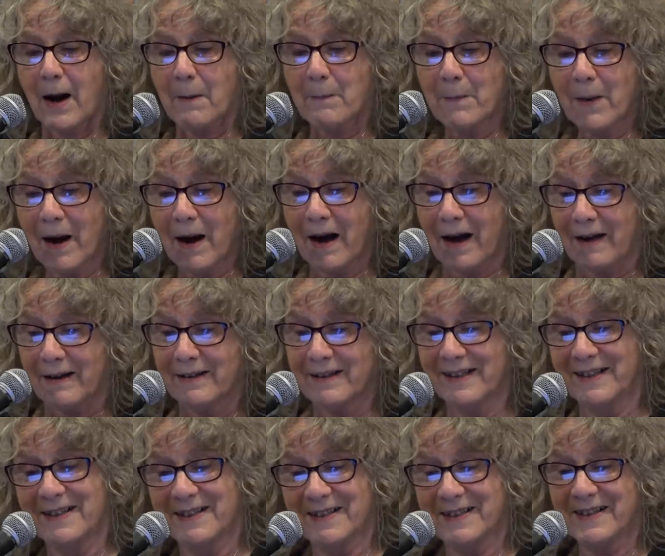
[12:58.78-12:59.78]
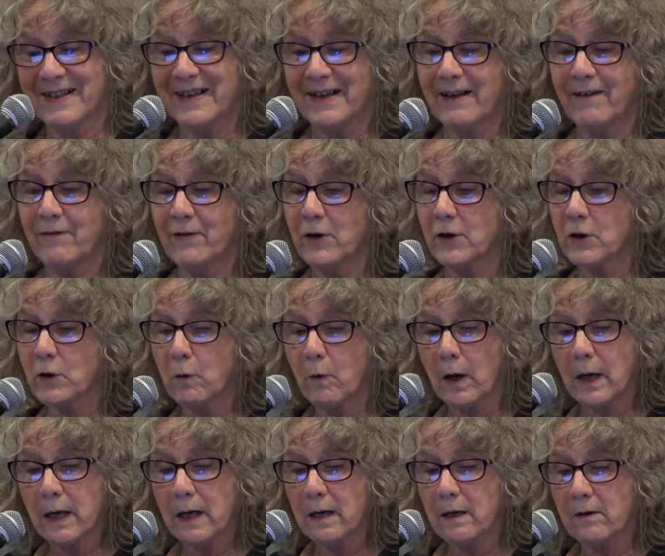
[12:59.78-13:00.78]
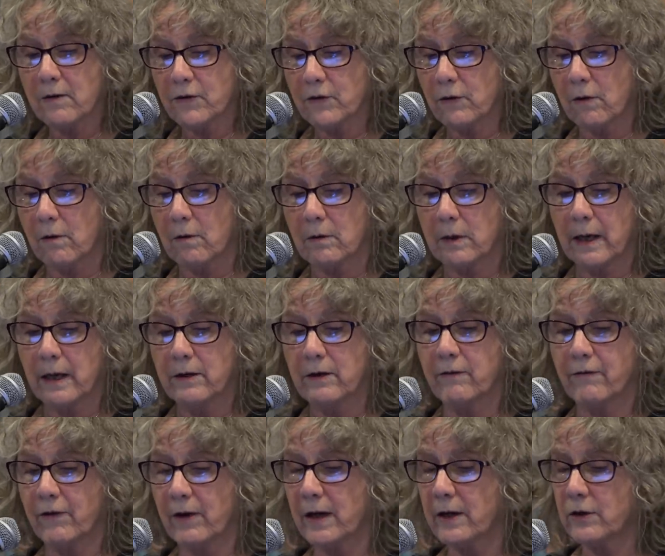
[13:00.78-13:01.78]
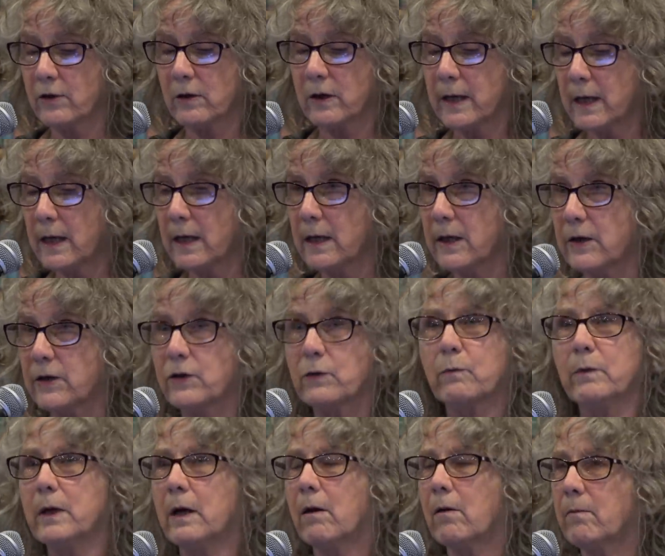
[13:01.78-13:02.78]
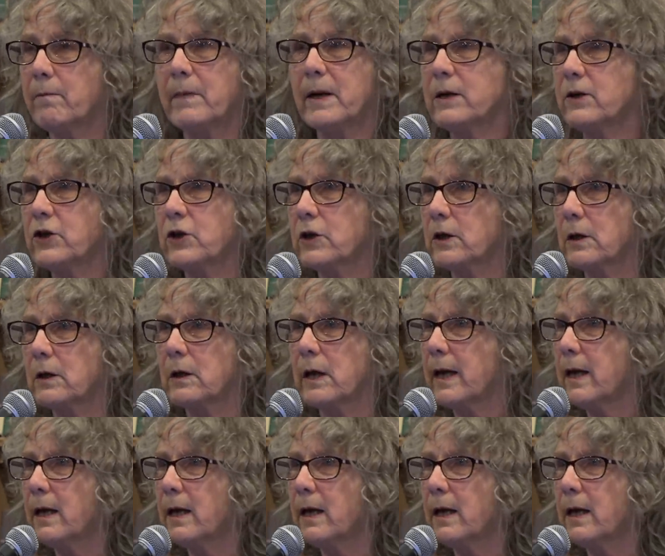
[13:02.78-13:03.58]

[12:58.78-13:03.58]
But if you're 20 years old and you forget your keys, we don't mention